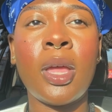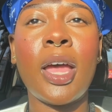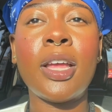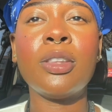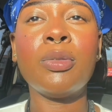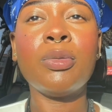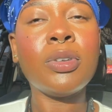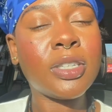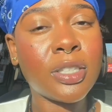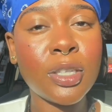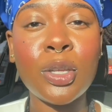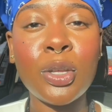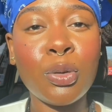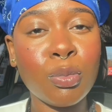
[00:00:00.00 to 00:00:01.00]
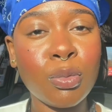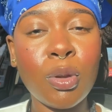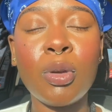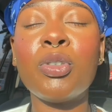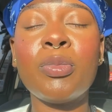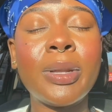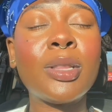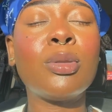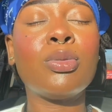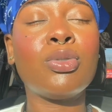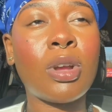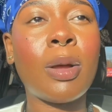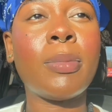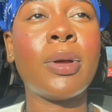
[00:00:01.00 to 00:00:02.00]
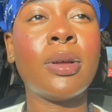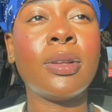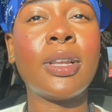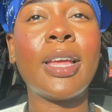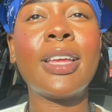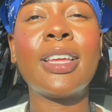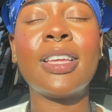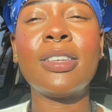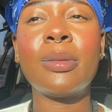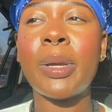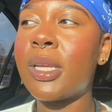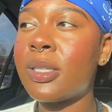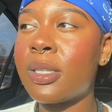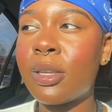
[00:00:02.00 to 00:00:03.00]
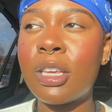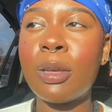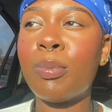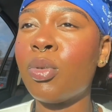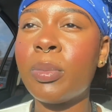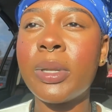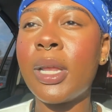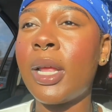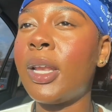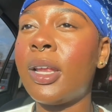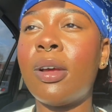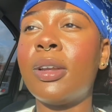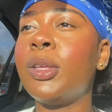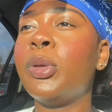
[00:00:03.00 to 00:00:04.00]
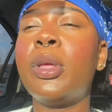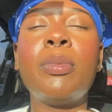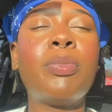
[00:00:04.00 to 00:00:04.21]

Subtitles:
And the reason you've been through trauma, like, because you keep ruminating on it, you keep